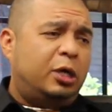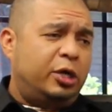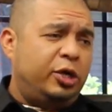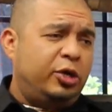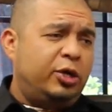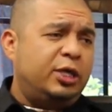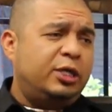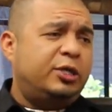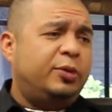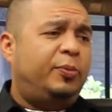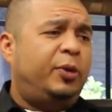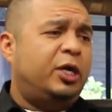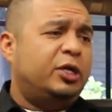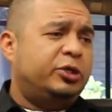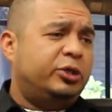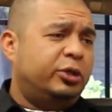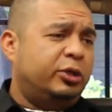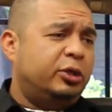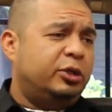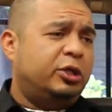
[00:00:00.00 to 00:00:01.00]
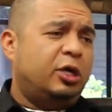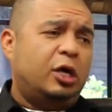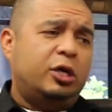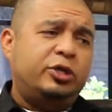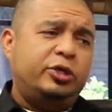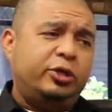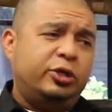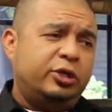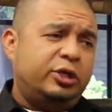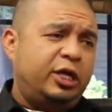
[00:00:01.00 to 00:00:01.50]
you need to make sure and
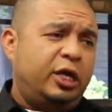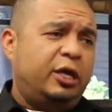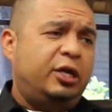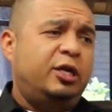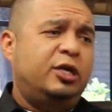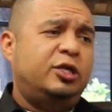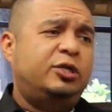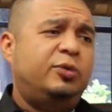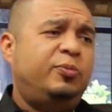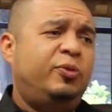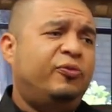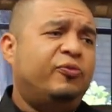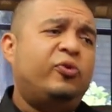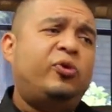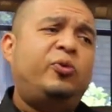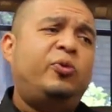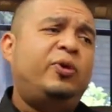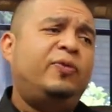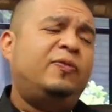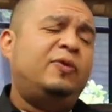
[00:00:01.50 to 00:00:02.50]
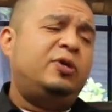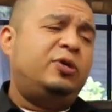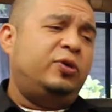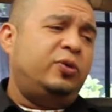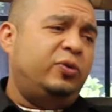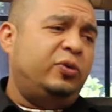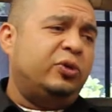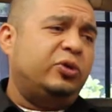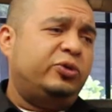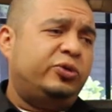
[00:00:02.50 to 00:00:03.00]
talk to your technician before we even
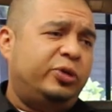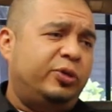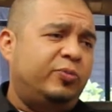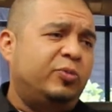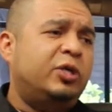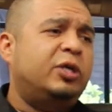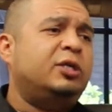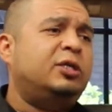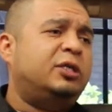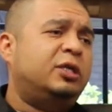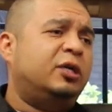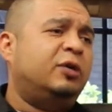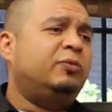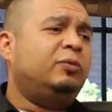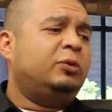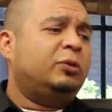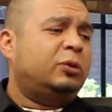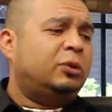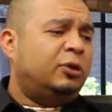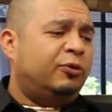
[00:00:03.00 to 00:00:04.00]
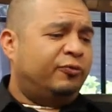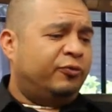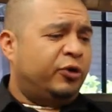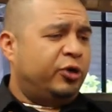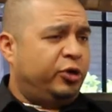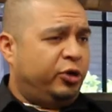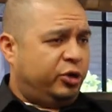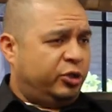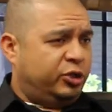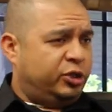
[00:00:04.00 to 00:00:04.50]
do the treatment itself for
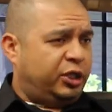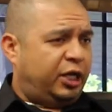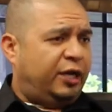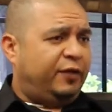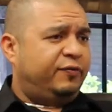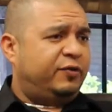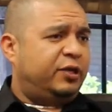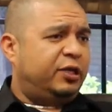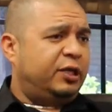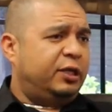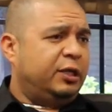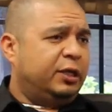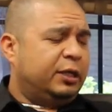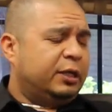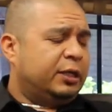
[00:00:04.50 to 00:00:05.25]
your safety.